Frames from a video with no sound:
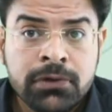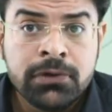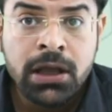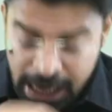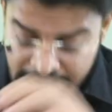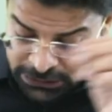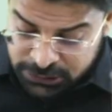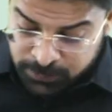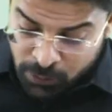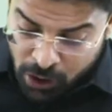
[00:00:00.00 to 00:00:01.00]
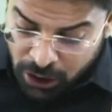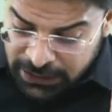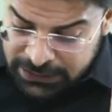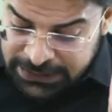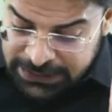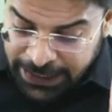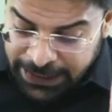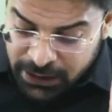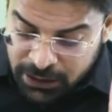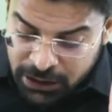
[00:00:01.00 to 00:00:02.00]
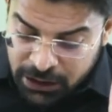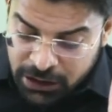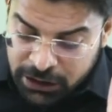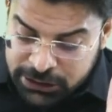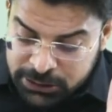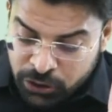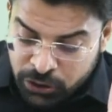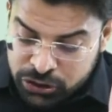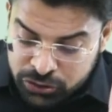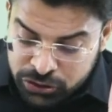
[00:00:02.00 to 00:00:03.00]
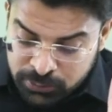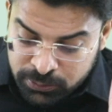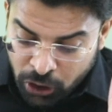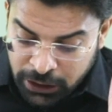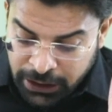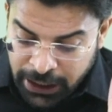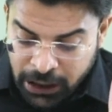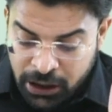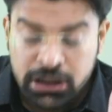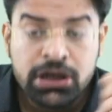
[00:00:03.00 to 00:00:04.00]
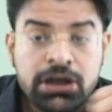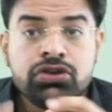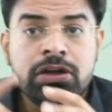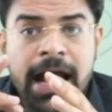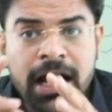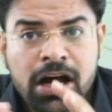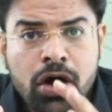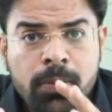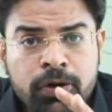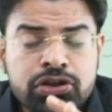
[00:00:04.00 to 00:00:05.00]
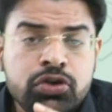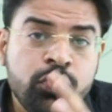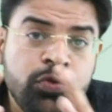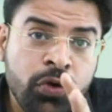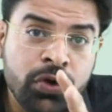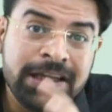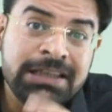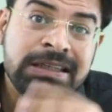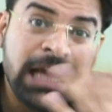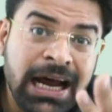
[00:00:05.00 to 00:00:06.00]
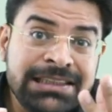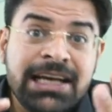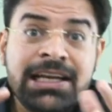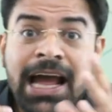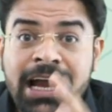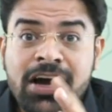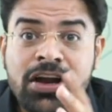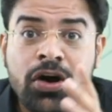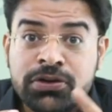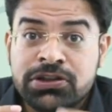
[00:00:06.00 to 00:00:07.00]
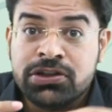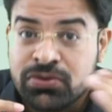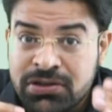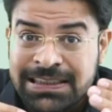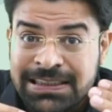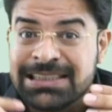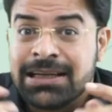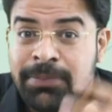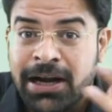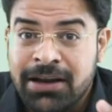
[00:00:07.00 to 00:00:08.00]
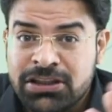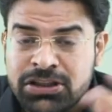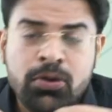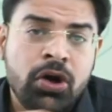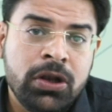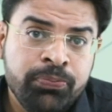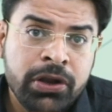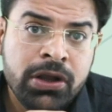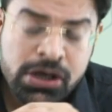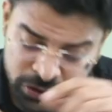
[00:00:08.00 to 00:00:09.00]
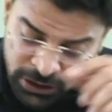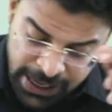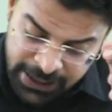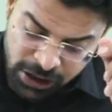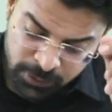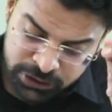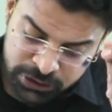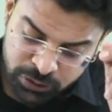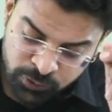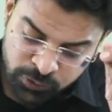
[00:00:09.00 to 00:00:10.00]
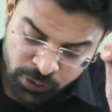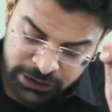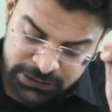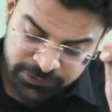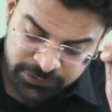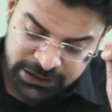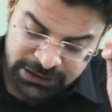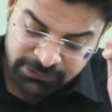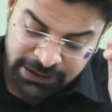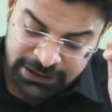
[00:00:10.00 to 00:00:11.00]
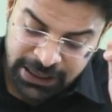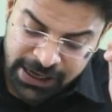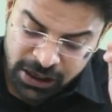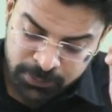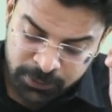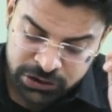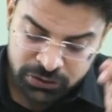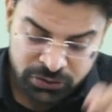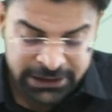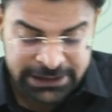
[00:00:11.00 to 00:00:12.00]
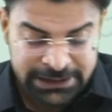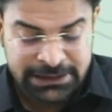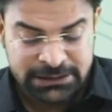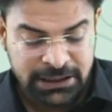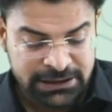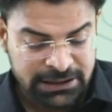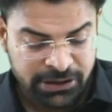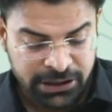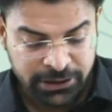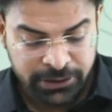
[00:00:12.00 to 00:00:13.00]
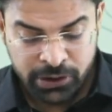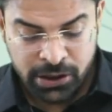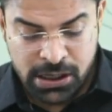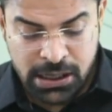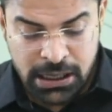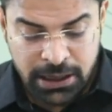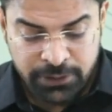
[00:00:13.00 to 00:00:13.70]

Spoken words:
and smaller side corresponds to smaller angle. So the angle opposite to 4 is large and the angle opposite to 3 is comparatively small. So the angle opposite to 4 is 53 while the angle opposite to 3 is 37 degree. If you